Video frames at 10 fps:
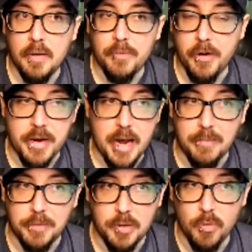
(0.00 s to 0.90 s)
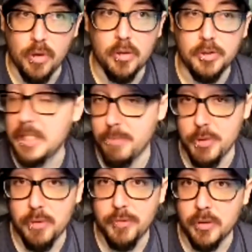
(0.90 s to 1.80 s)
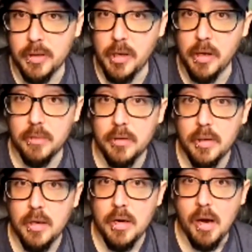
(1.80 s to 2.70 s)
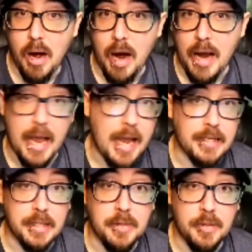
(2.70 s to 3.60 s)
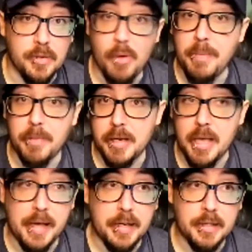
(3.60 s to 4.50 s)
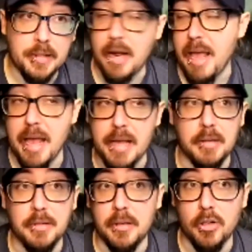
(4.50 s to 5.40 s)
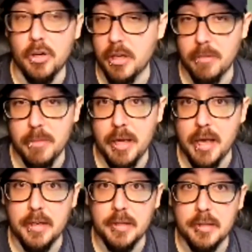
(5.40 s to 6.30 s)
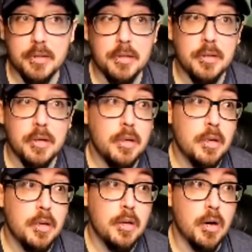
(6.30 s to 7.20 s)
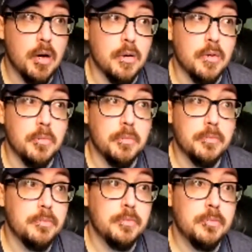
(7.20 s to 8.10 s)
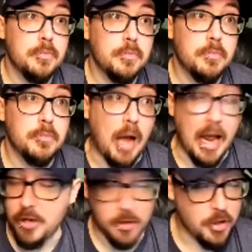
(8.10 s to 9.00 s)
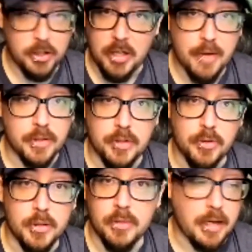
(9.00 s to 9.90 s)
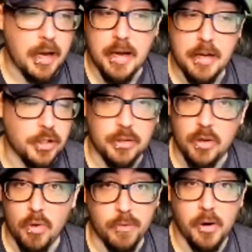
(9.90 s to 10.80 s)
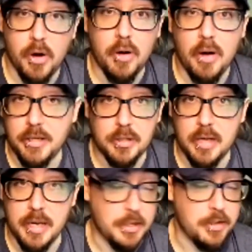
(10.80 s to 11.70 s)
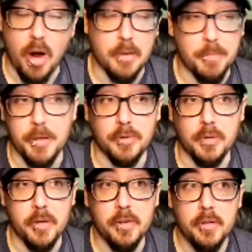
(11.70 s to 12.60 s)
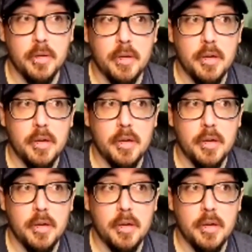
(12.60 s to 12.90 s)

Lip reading: Very empty world. It's beautiful looking. I hated the weapon mechanics. I hated the cooking mechanics. I could not dive into it. Like it did not appeal to me.